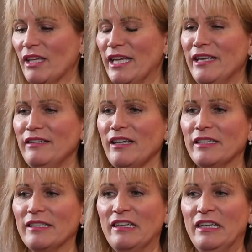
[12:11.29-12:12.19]
And
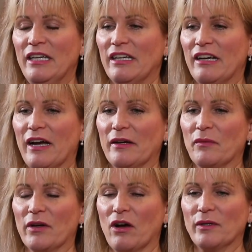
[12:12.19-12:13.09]
I
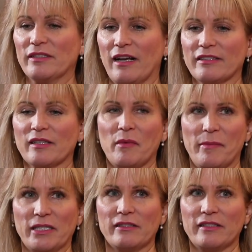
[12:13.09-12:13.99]
would always ask him
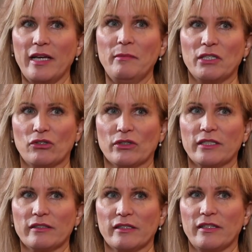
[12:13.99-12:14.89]
about his time
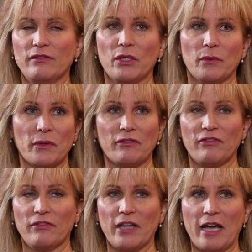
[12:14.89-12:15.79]
entries, because even though we're a
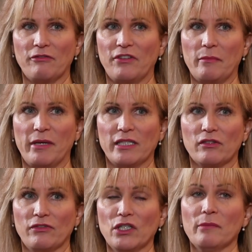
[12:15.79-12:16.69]
flat fee
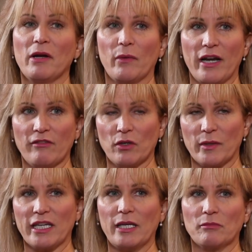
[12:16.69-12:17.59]
based firm, I want
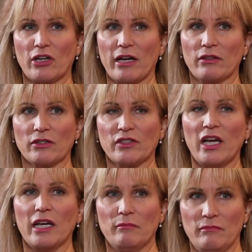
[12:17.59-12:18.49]
everyone to keep track of their
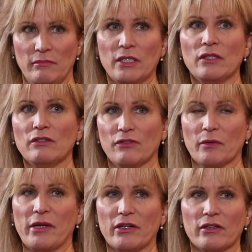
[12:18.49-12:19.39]
time for
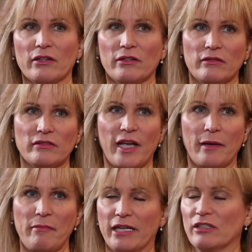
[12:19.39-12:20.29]
better
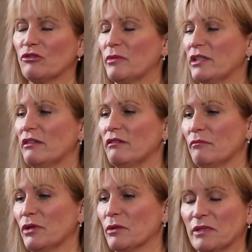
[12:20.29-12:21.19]
time management
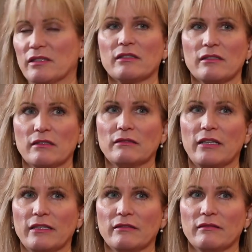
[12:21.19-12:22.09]
purposes,
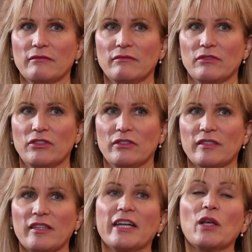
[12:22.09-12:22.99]
and
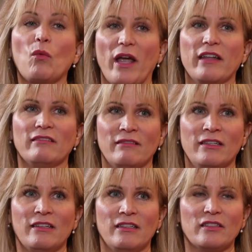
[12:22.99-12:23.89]
deciding when
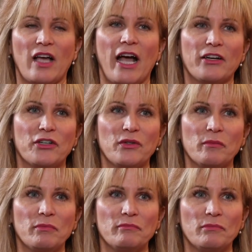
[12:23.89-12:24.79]
to hire new
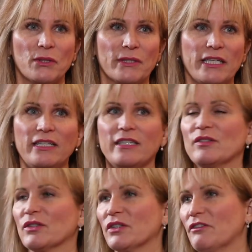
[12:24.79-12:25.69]

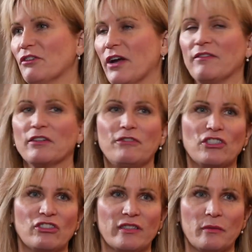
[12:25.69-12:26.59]
employees, or if you're having
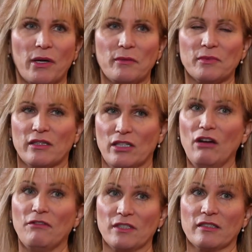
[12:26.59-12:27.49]
efficiency problems at the
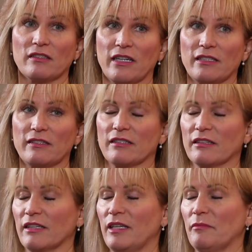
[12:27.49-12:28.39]
office, it's nice
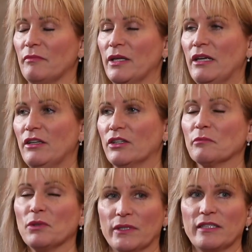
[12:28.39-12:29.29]
to keep your
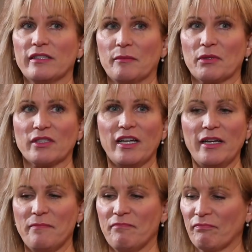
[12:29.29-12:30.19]
employees keep their
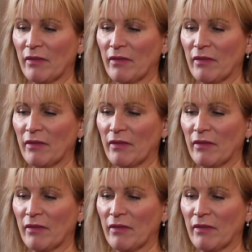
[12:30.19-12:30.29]
time.